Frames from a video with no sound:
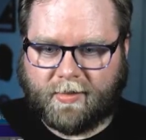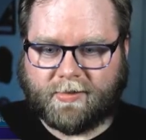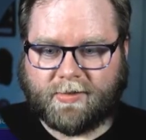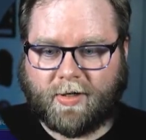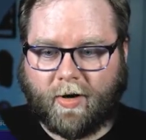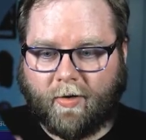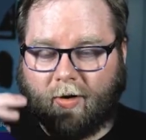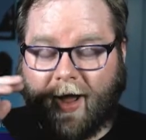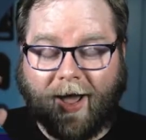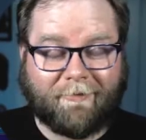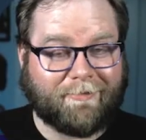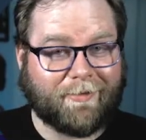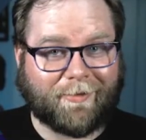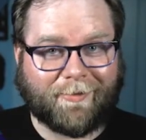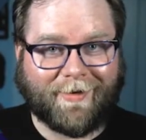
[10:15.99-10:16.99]
So
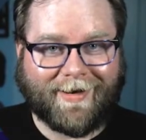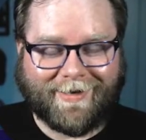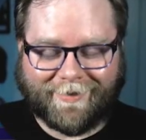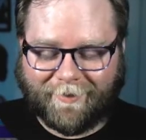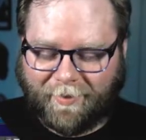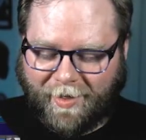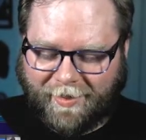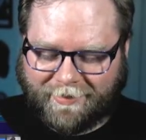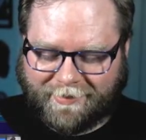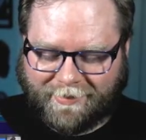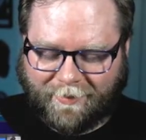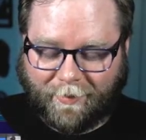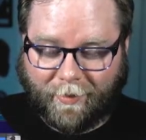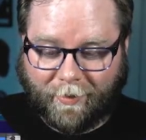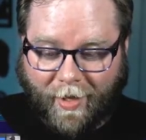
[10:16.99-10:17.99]
after creating the policy,
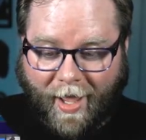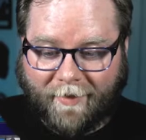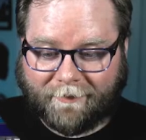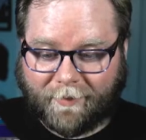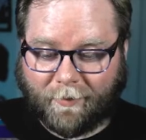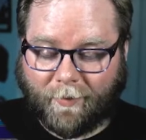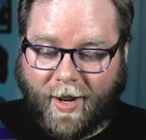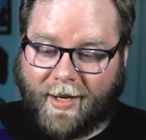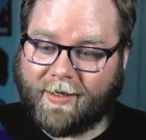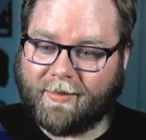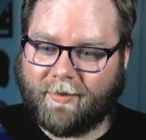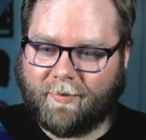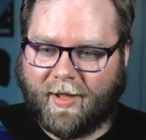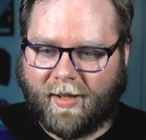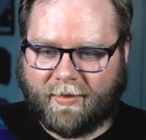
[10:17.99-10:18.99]
well, after writing
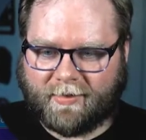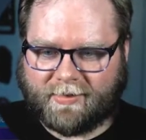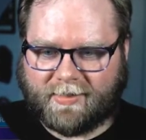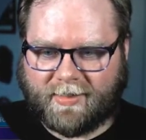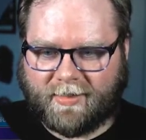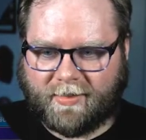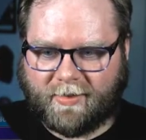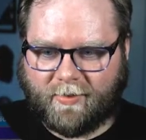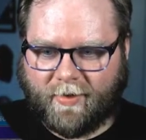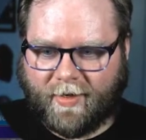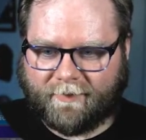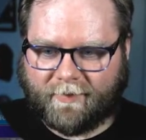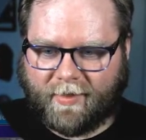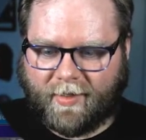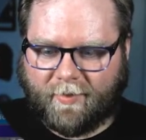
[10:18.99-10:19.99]
the policy, you
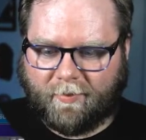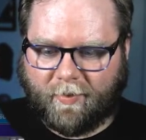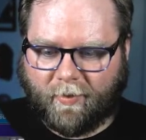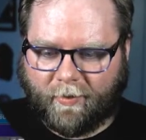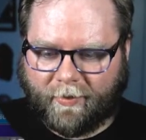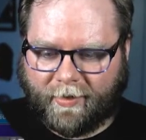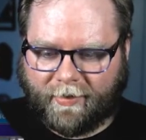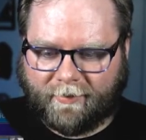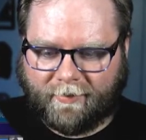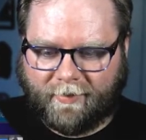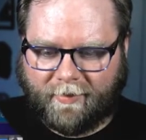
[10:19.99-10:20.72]
have to import it.